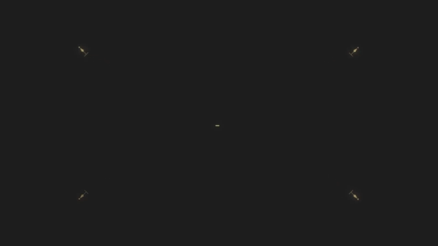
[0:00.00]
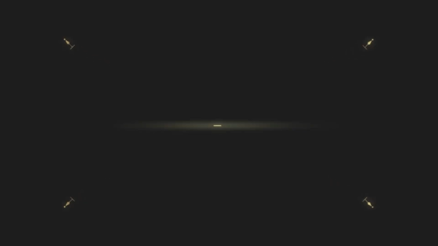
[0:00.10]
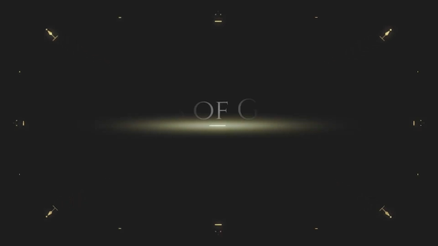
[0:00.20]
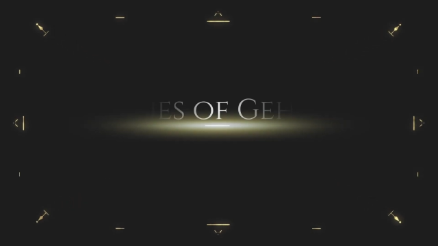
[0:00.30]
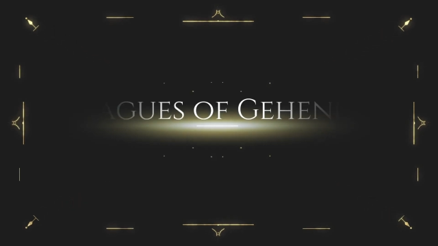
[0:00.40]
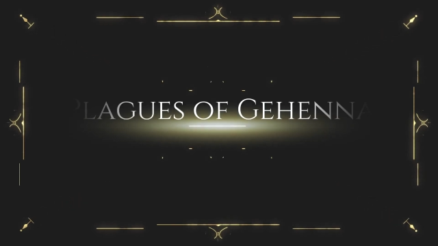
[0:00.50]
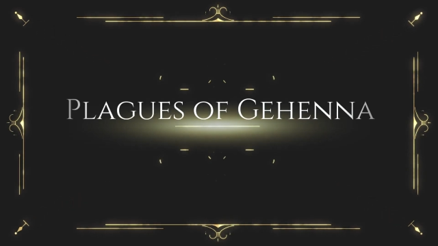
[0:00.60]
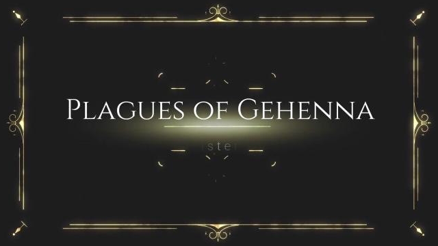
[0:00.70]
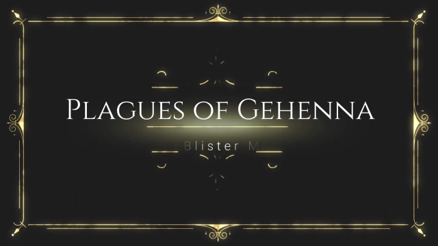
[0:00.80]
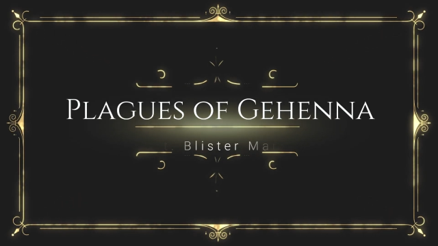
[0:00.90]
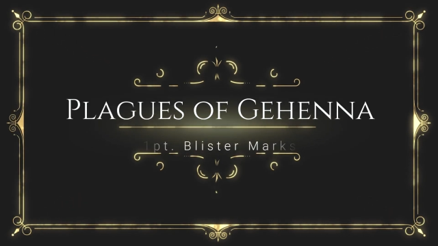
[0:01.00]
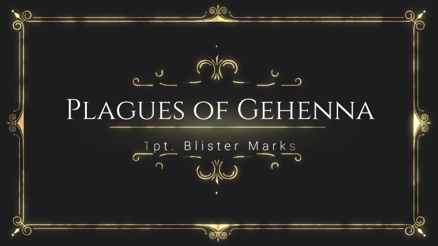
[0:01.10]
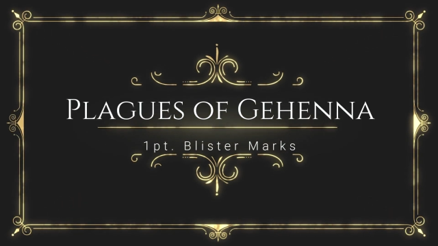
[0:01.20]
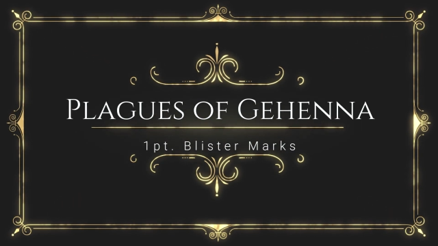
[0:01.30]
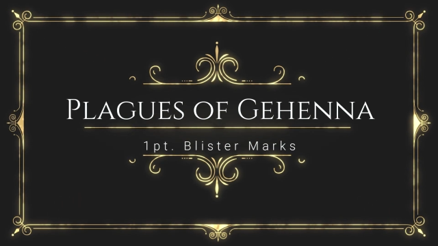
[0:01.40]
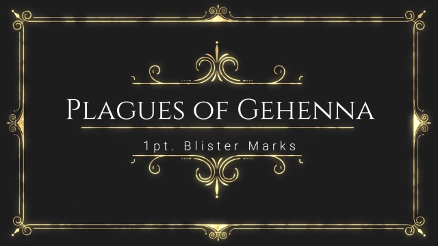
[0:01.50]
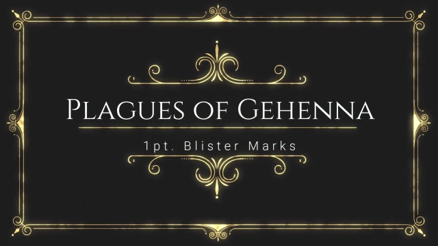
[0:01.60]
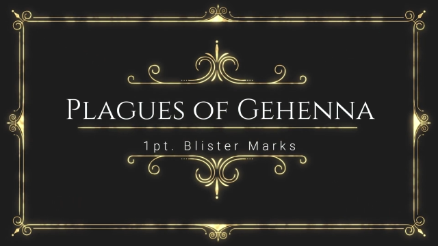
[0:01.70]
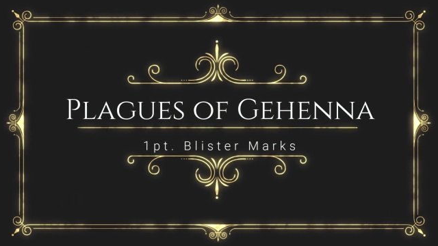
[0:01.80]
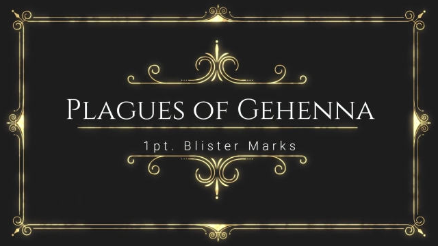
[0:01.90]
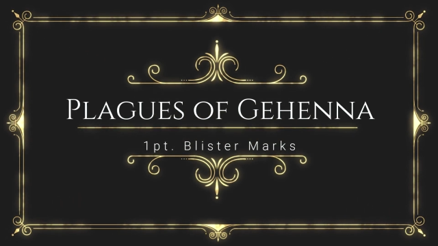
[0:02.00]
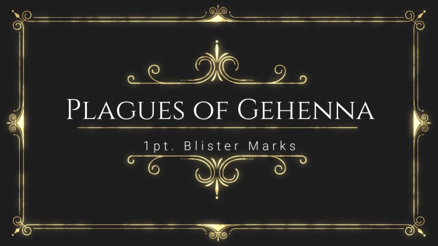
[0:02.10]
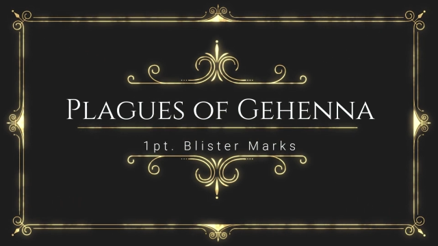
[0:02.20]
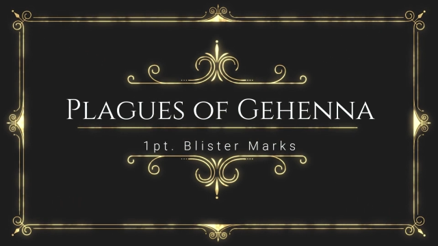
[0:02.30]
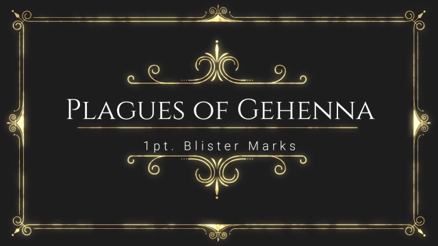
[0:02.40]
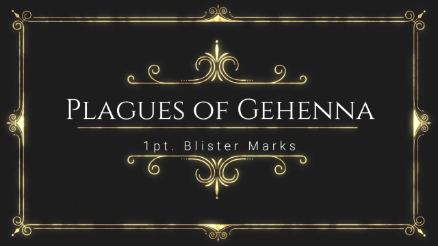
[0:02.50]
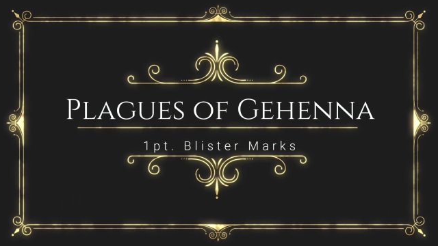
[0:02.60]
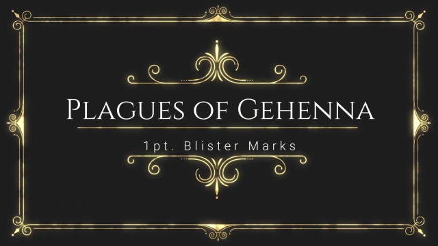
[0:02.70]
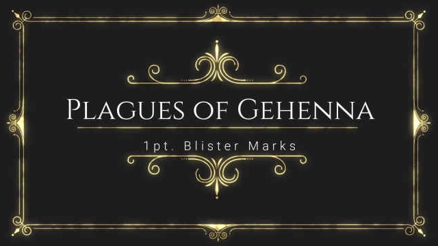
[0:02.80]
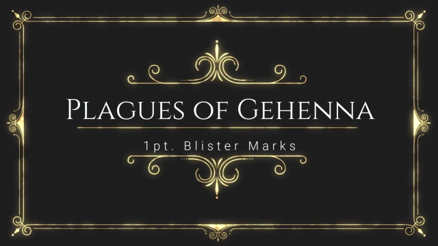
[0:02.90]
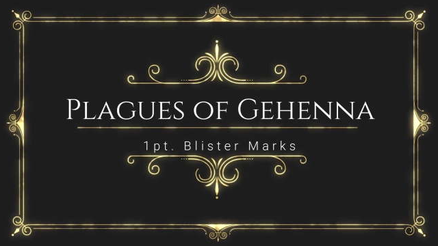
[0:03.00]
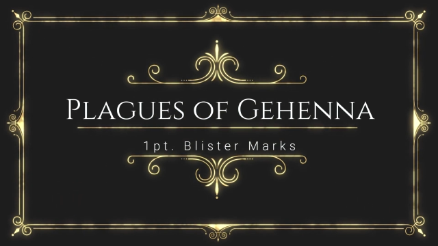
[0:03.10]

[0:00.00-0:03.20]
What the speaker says: No face is visible, so there are no lips to read.